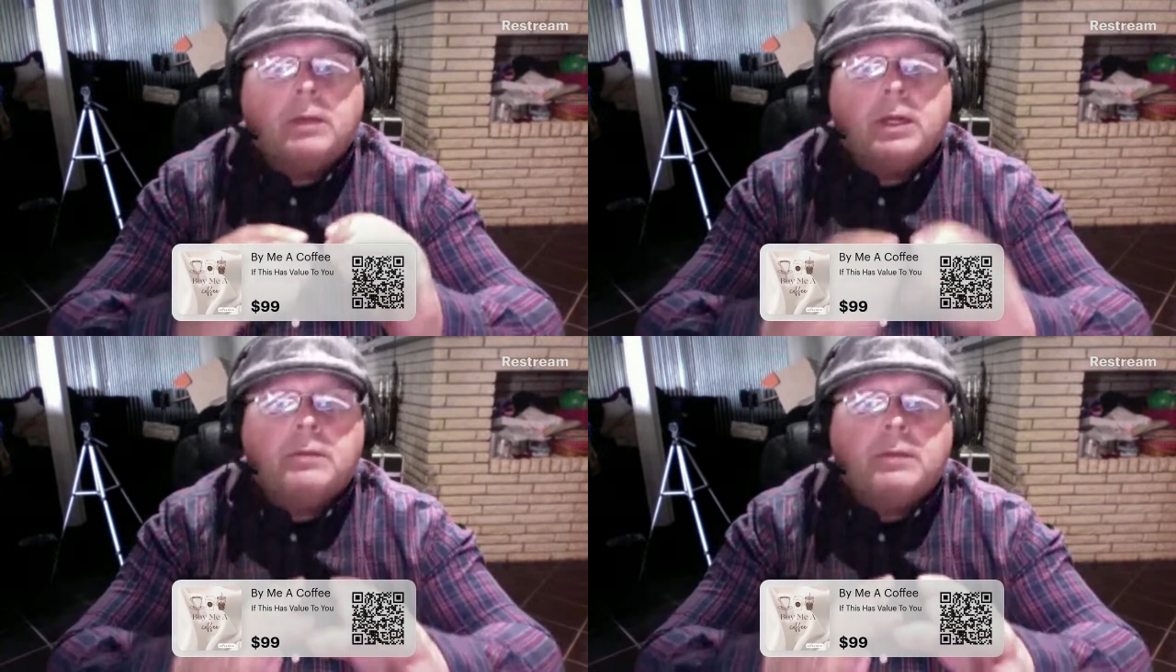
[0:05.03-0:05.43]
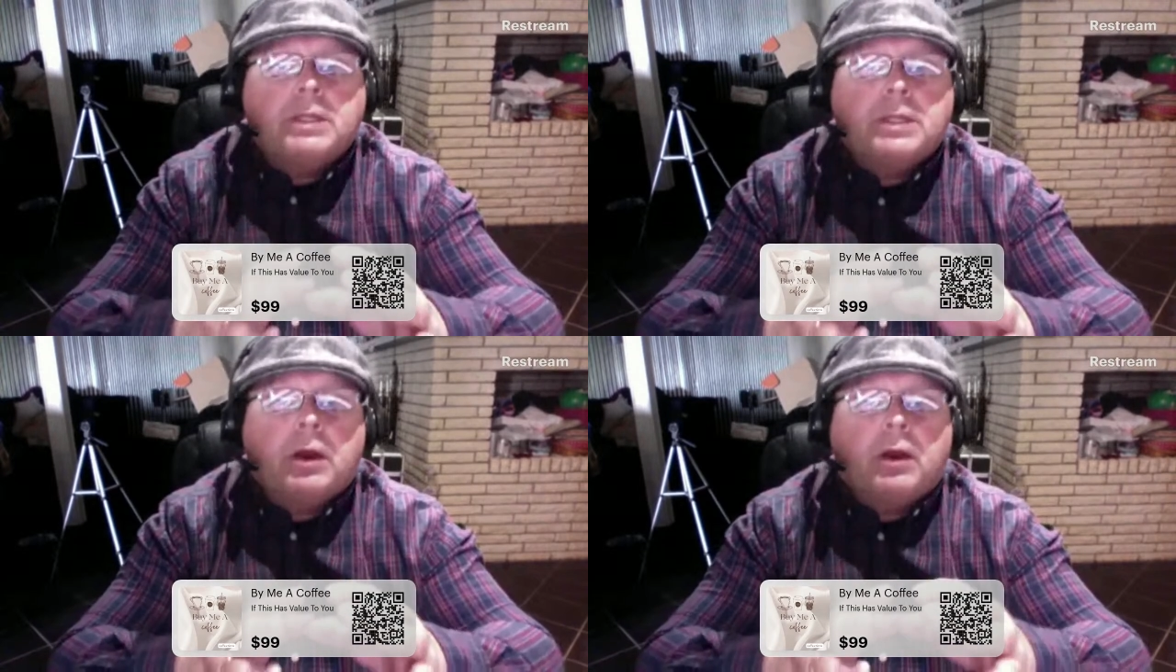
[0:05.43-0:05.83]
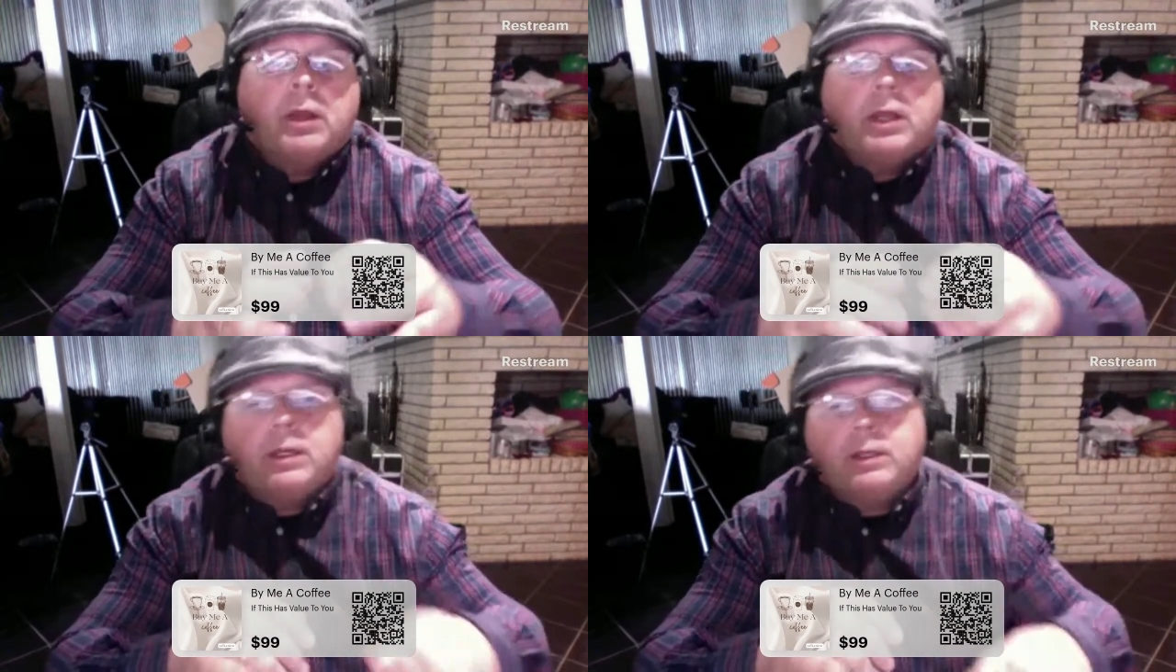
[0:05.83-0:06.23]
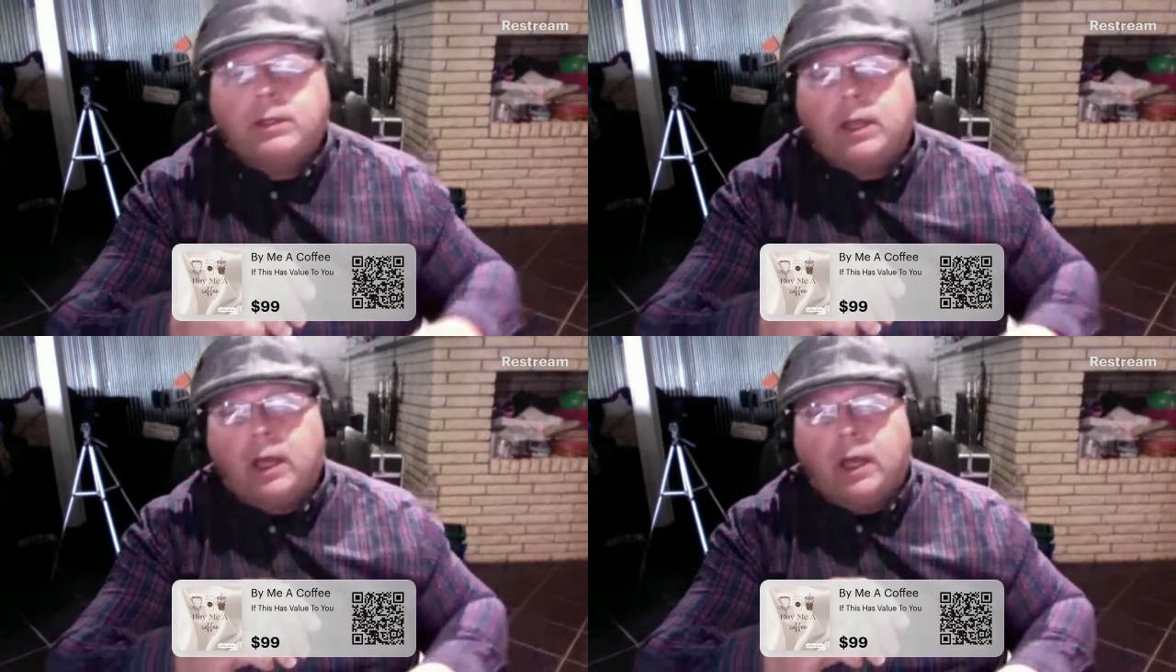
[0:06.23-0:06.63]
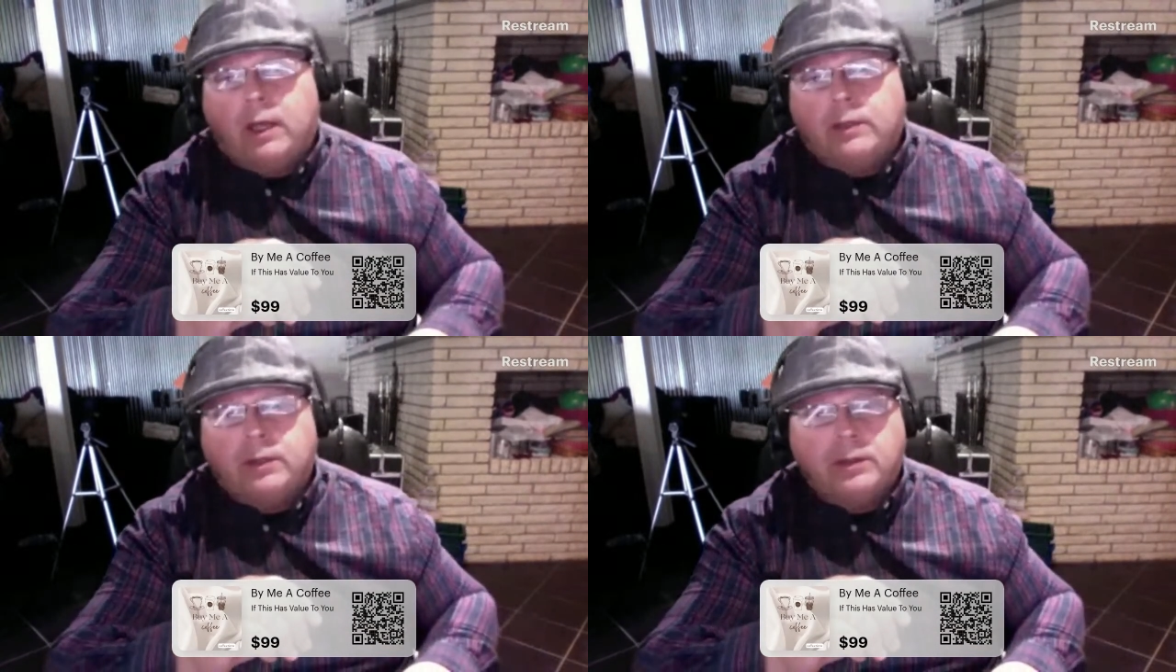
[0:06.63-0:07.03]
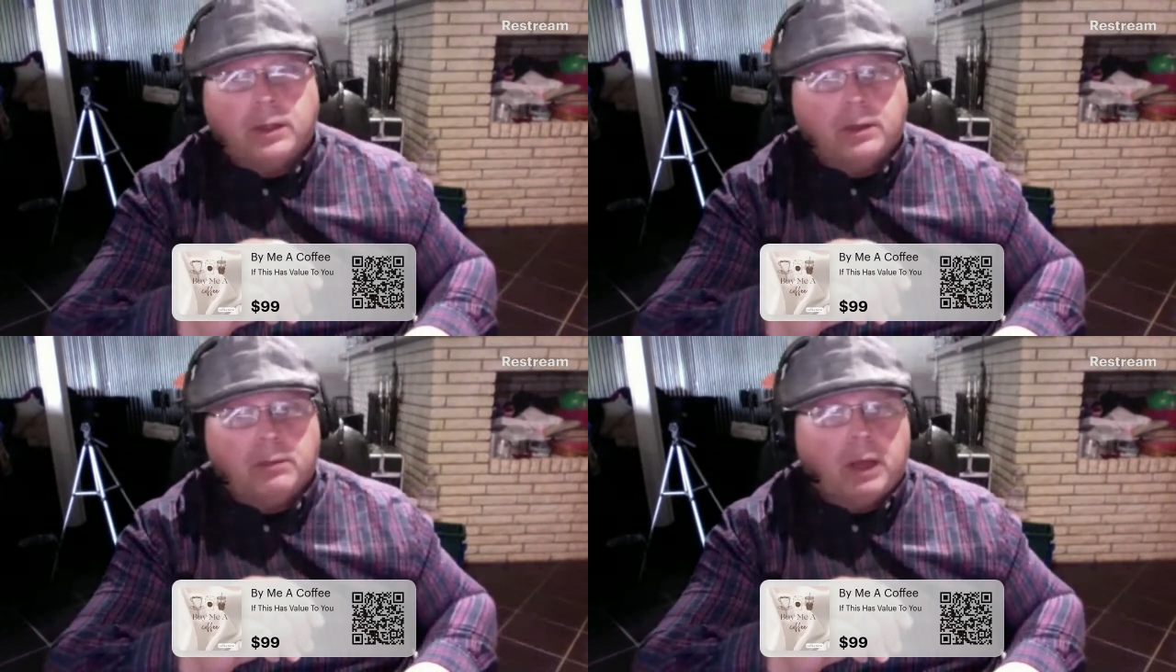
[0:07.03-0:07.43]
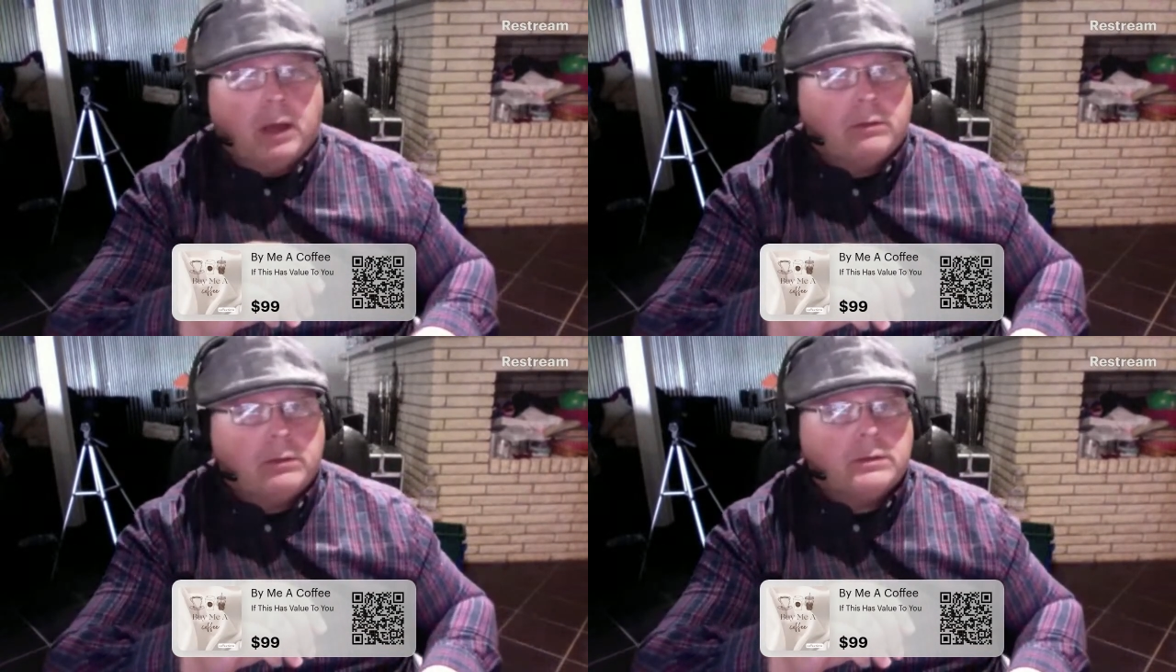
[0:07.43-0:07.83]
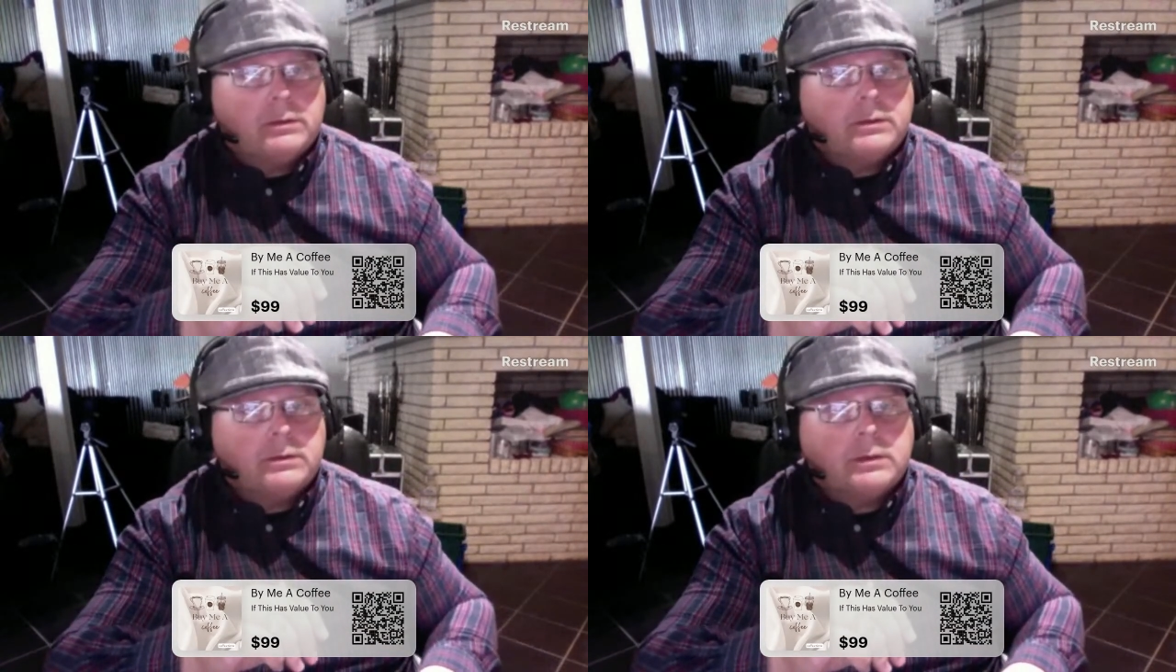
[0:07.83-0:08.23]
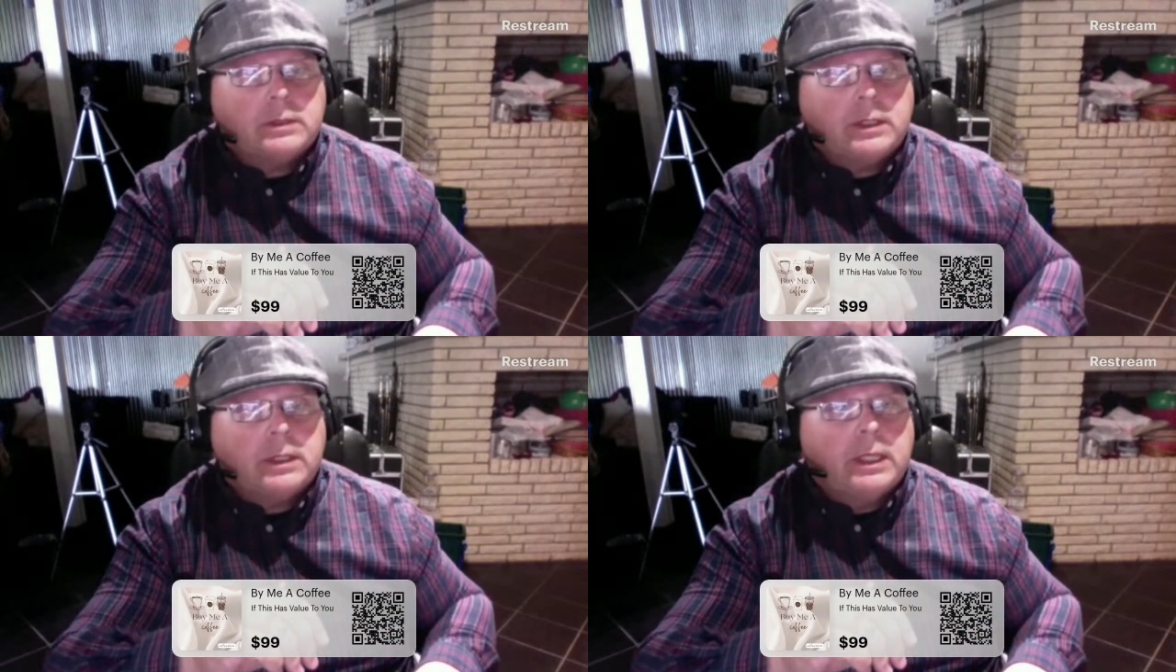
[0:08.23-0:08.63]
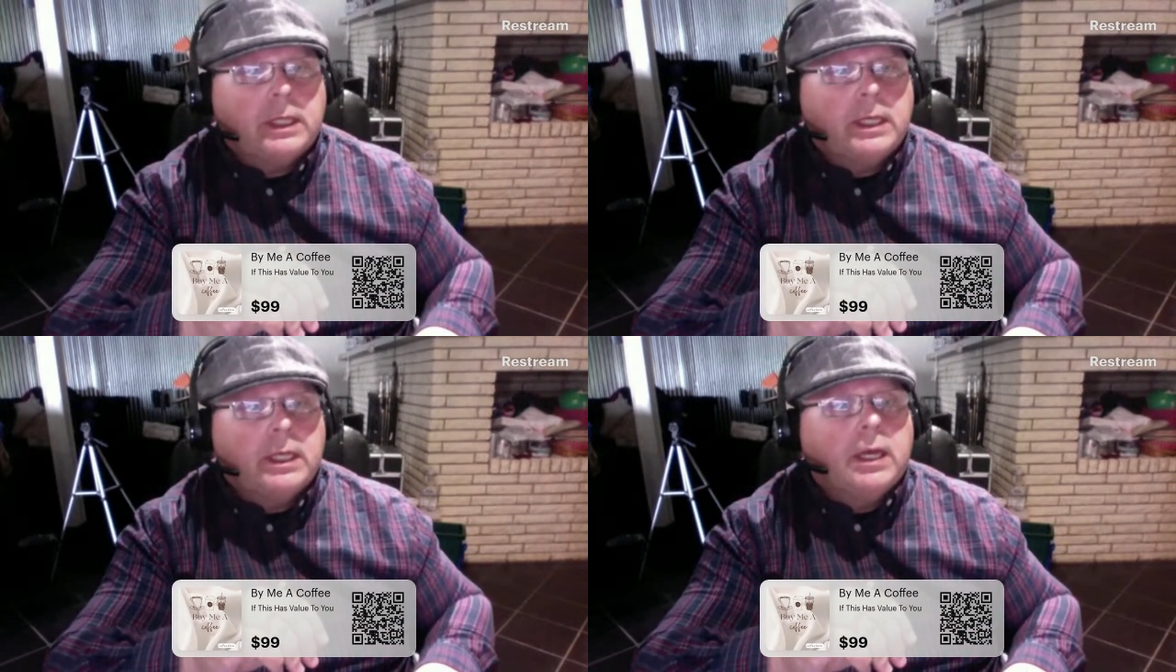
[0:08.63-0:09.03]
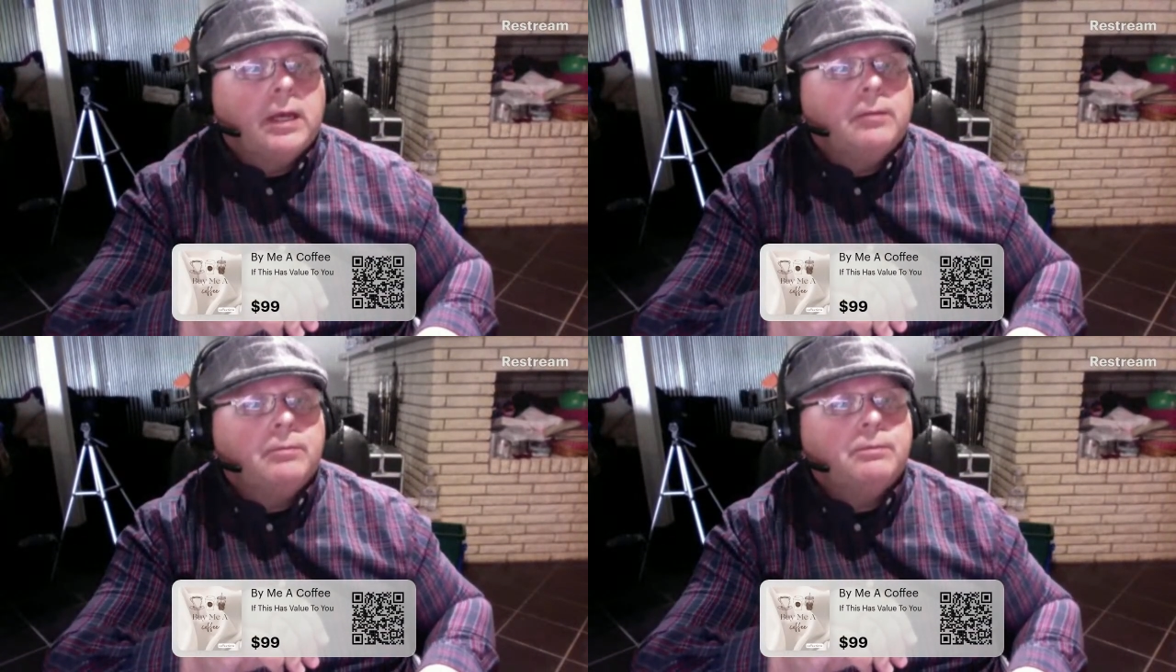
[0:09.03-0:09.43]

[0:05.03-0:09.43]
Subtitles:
going to be talking to you about the.